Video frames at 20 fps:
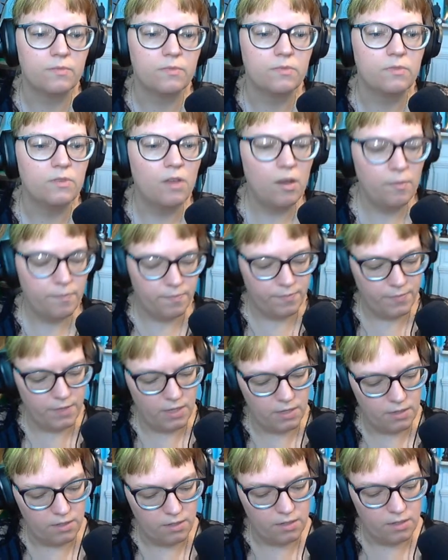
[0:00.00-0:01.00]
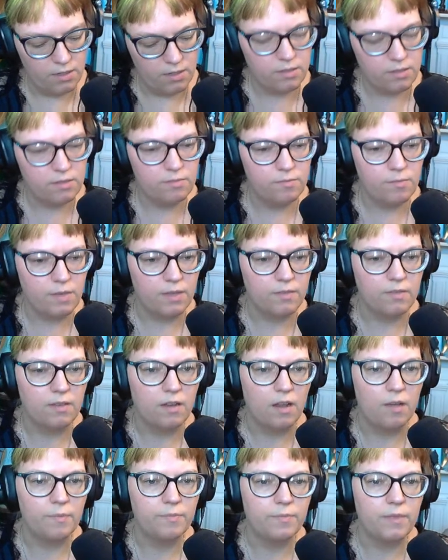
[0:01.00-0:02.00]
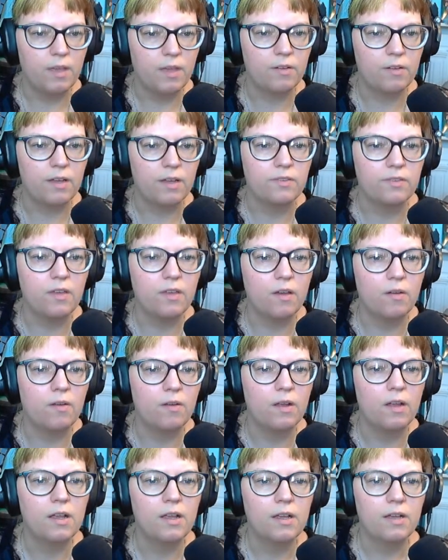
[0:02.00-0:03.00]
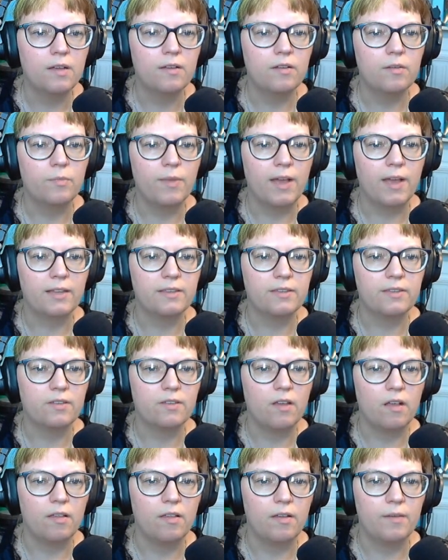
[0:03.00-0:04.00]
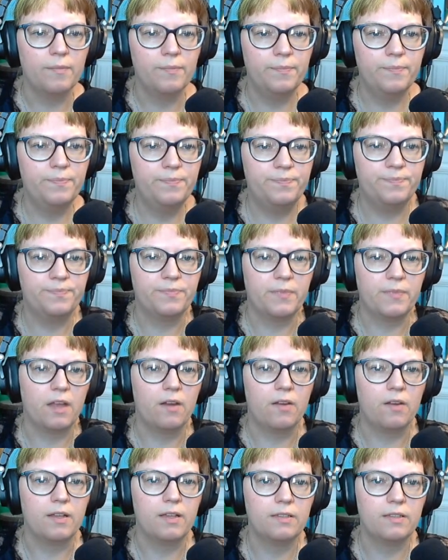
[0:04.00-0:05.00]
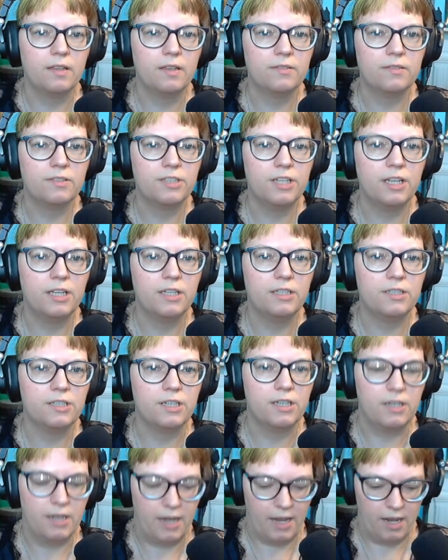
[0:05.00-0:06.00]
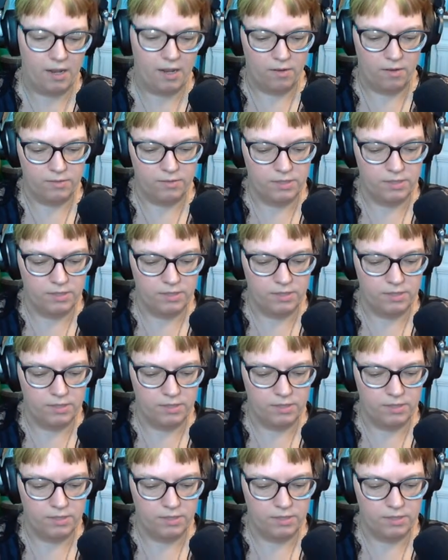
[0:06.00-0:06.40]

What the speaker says: Nope, it messed it up. Okay, so I'm going to back this all up. All right, change it now to